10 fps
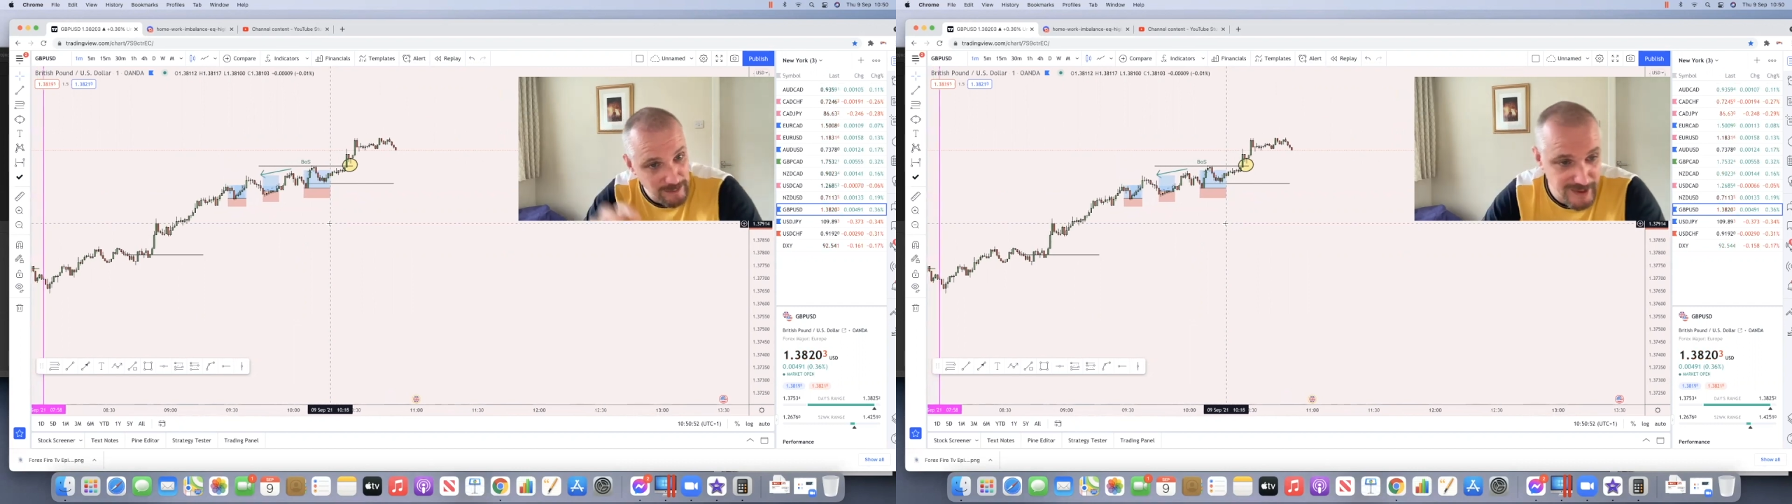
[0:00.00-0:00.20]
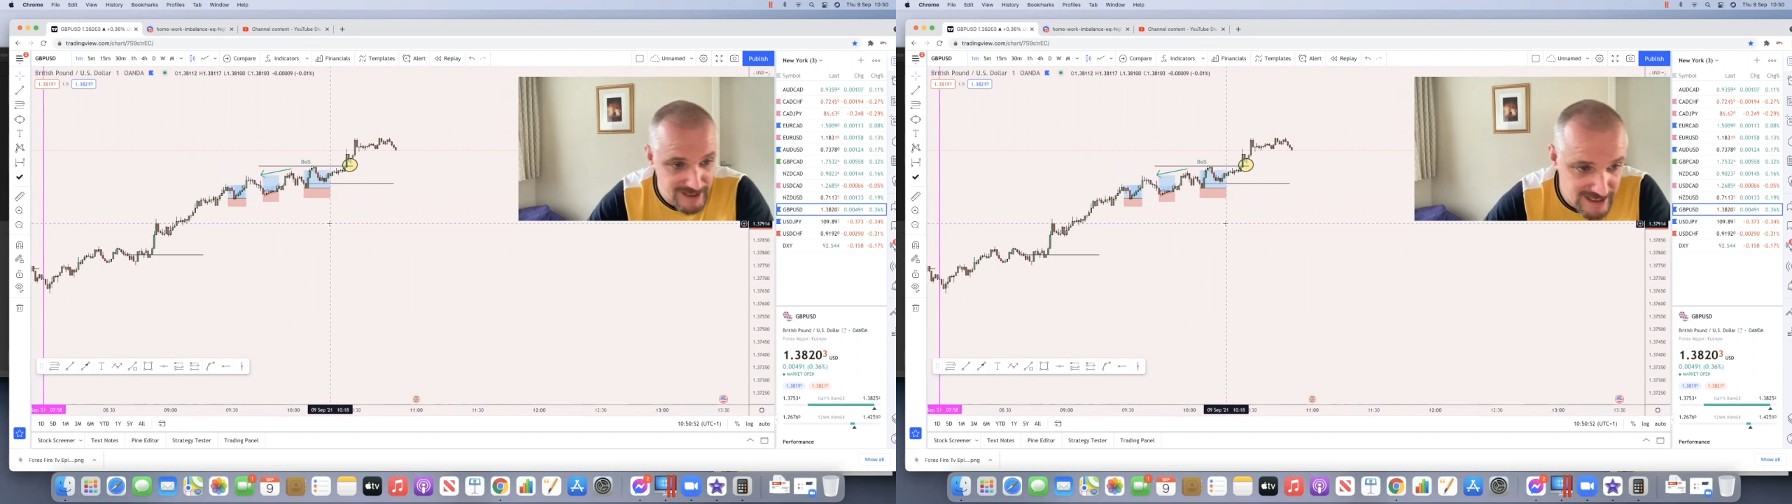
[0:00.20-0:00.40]

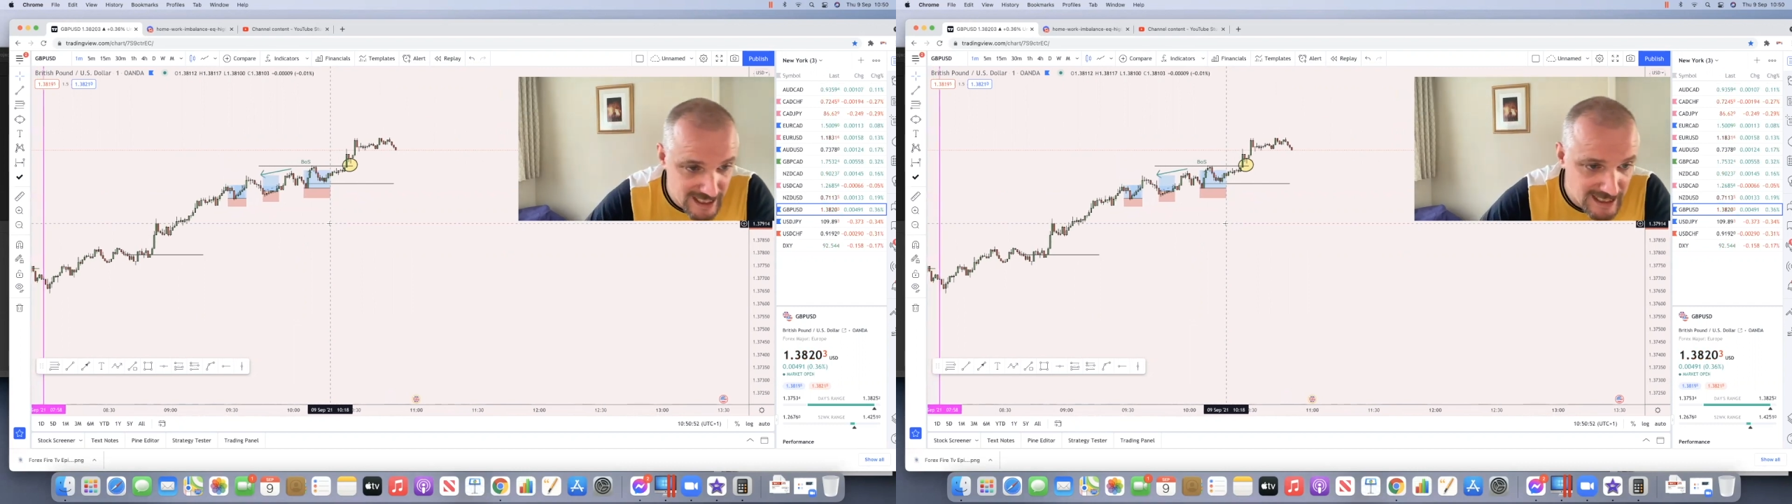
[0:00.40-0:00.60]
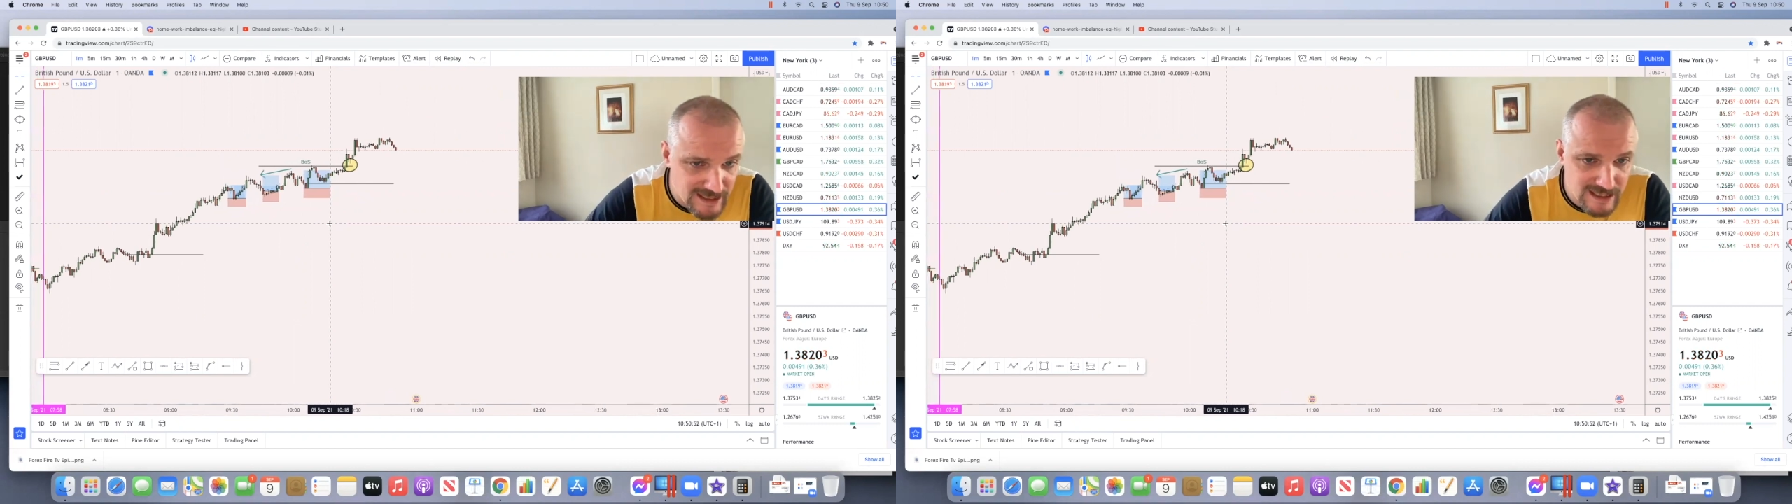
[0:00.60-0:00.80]
bit of
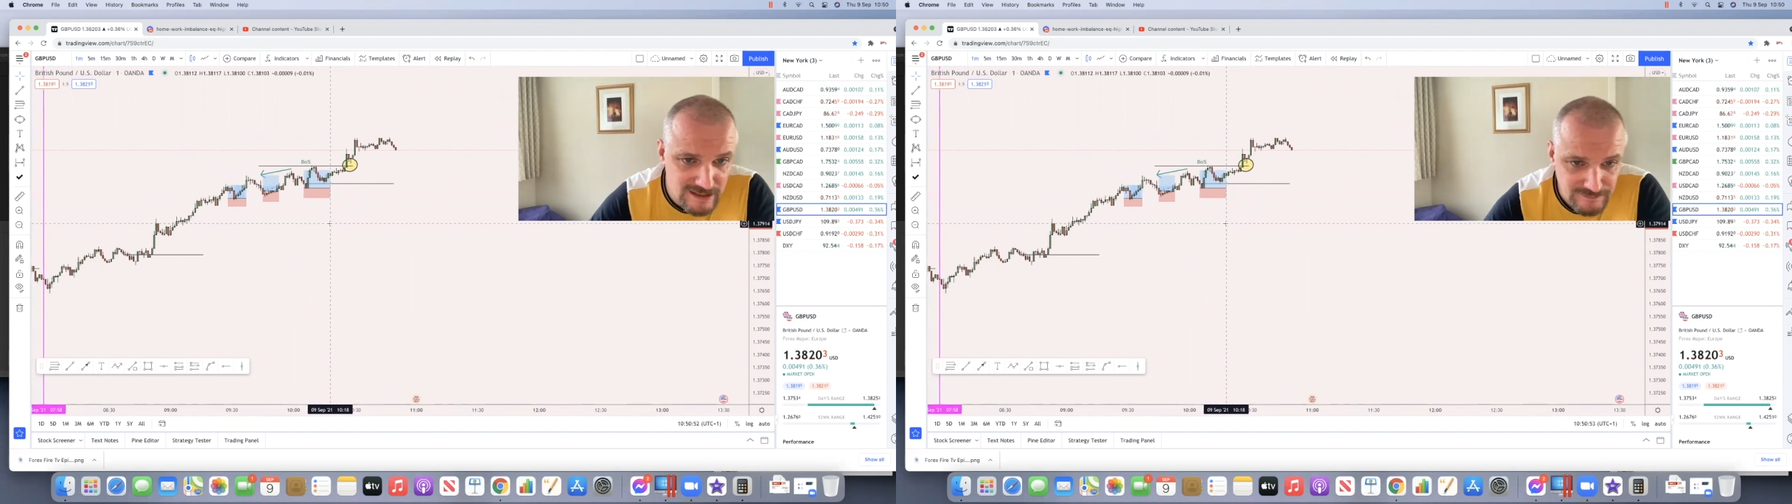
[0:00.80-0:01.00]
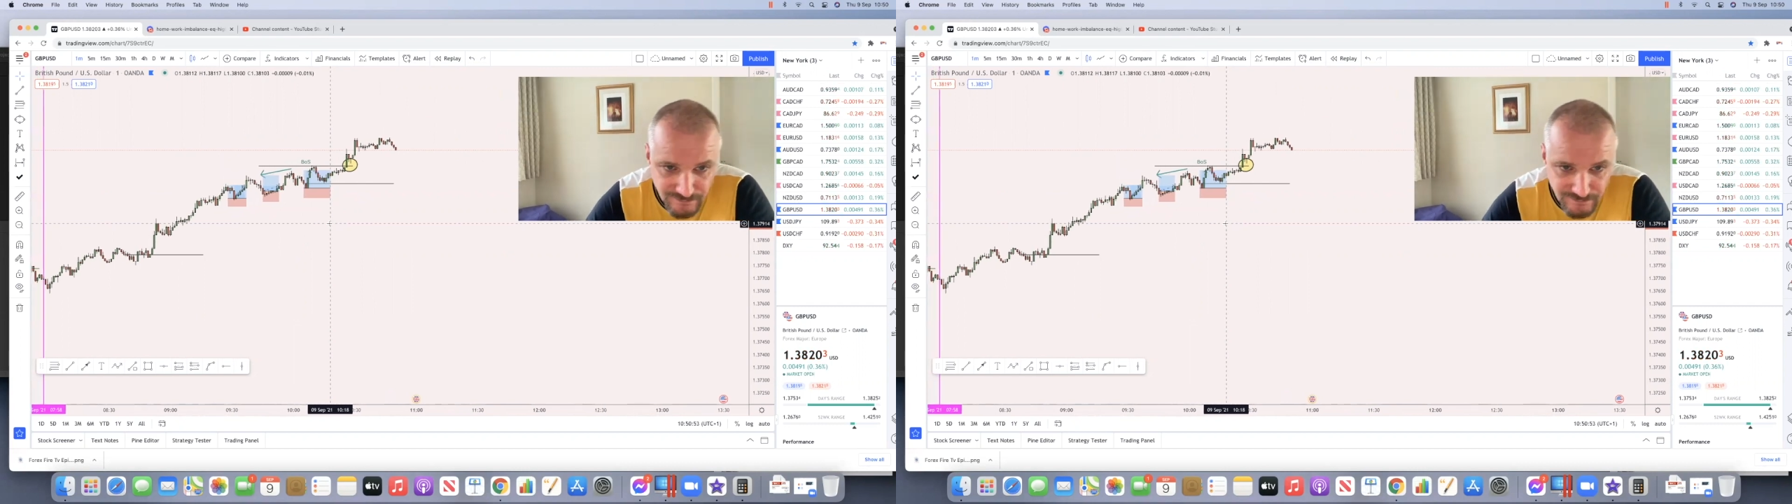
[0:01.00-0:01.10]
sense.